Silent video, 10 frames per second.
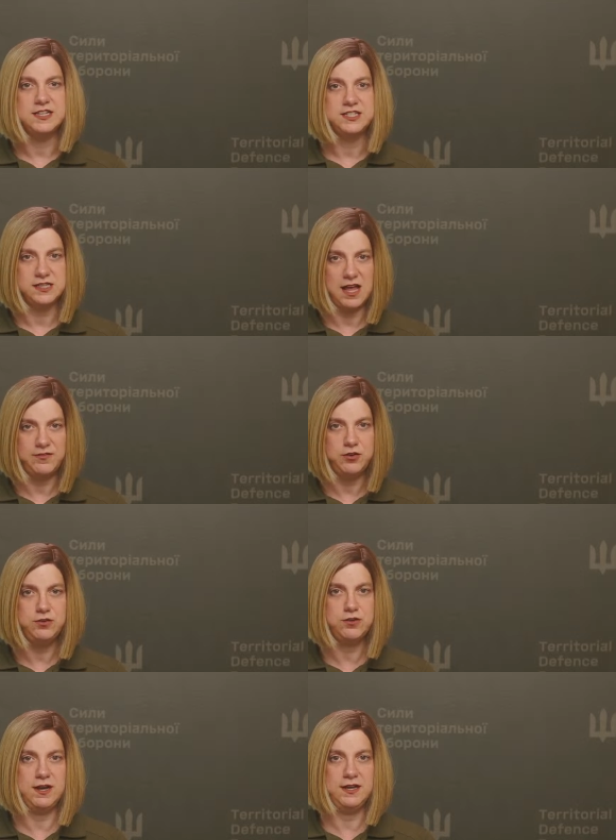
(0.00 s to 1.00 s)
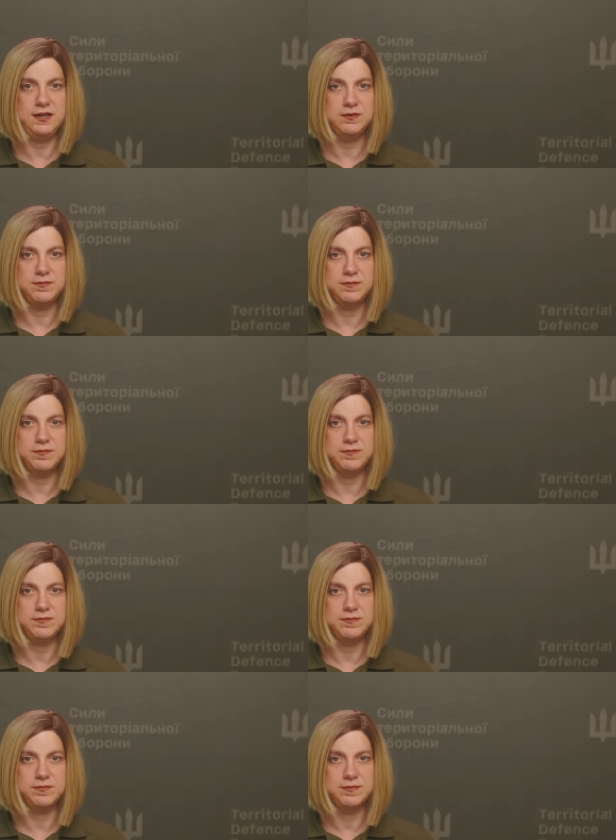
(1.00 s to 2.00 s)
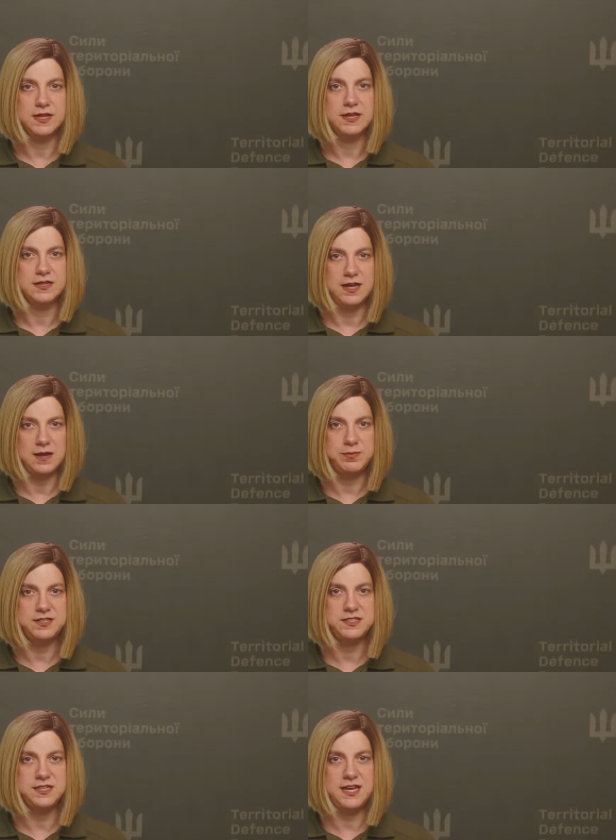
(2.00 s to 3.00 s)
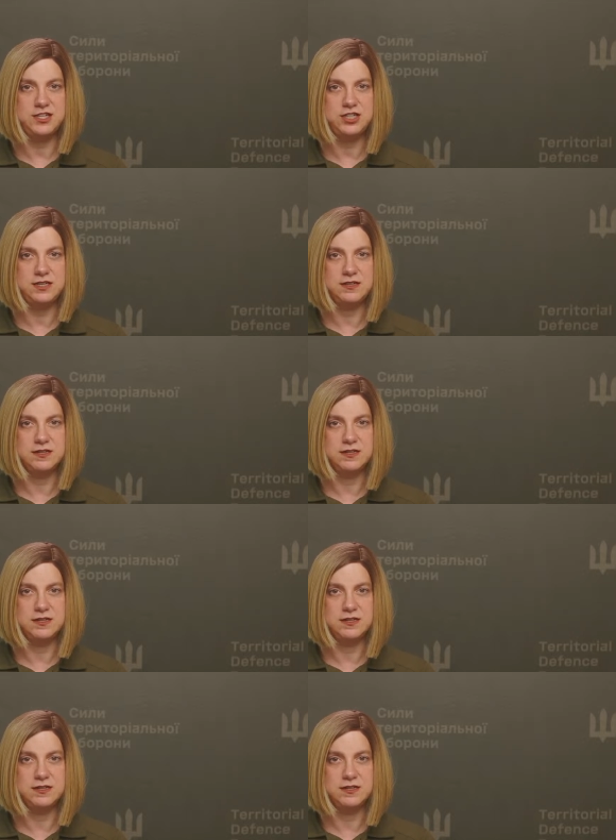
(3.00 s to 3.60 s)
Slava Ukraini! God bless the nation,